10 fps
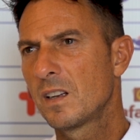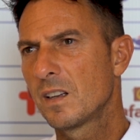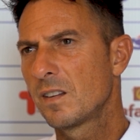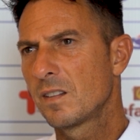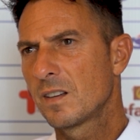
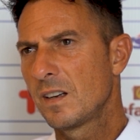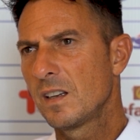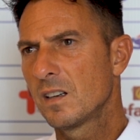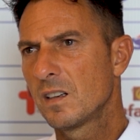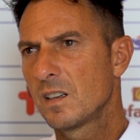That is
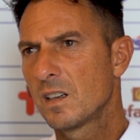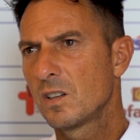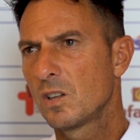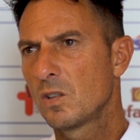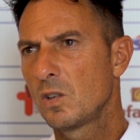clear. Yeah,
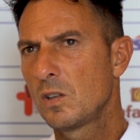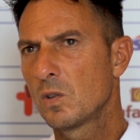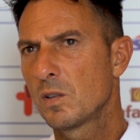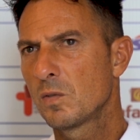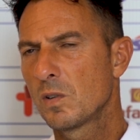you need
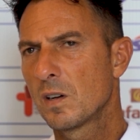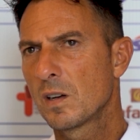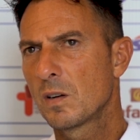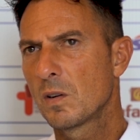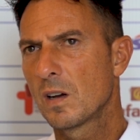to
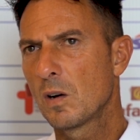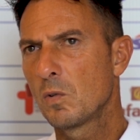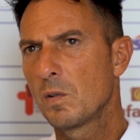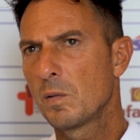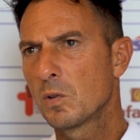have how
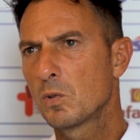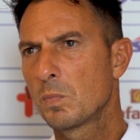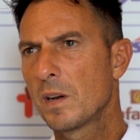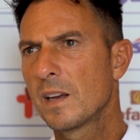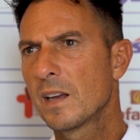we want to
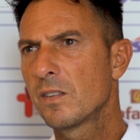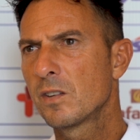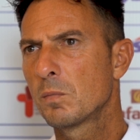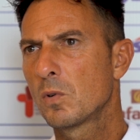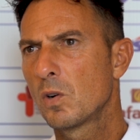play
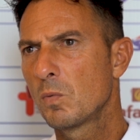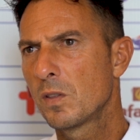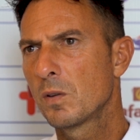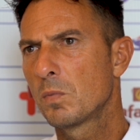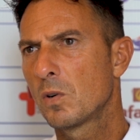against the ball,
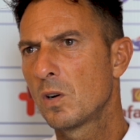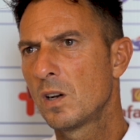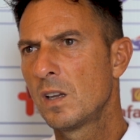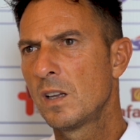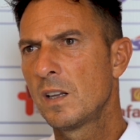with the ball,